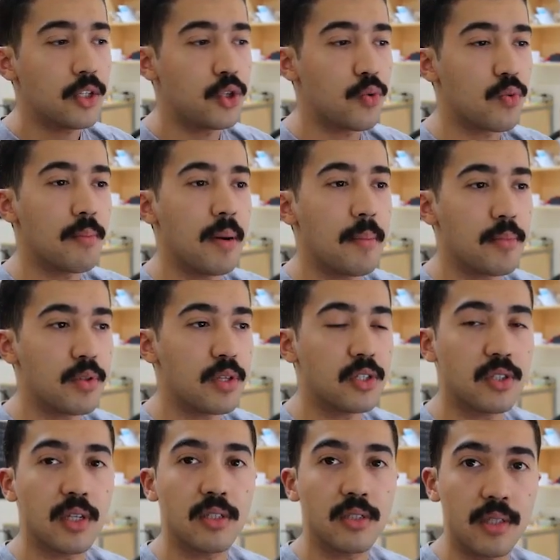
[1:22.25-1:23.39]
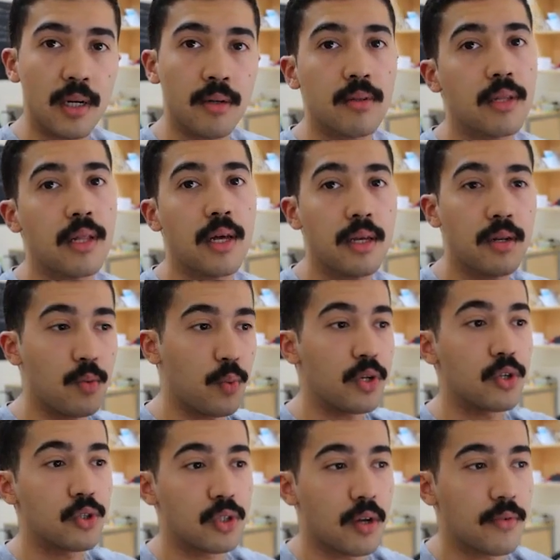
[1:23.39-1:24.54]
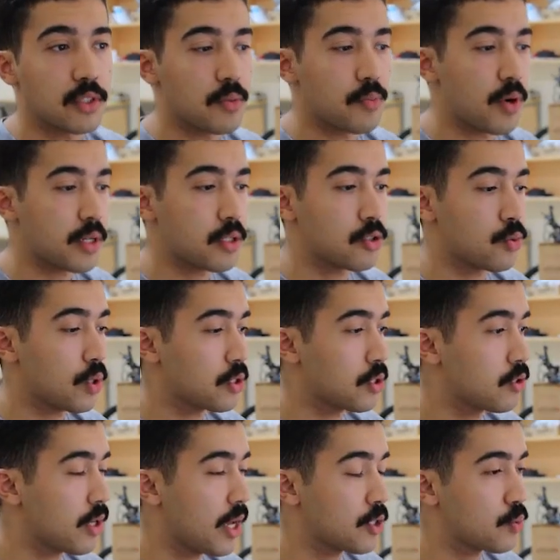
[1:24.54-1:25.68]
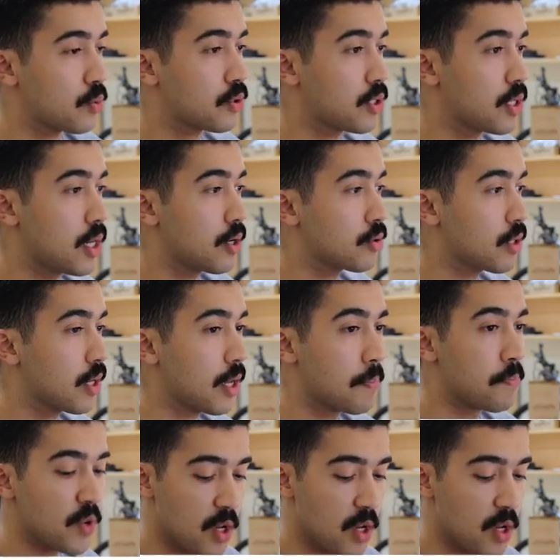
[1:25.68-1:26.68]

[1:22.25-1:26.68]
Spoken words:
to remember these things down the line when you're solving some practice questions, as we'll see here today.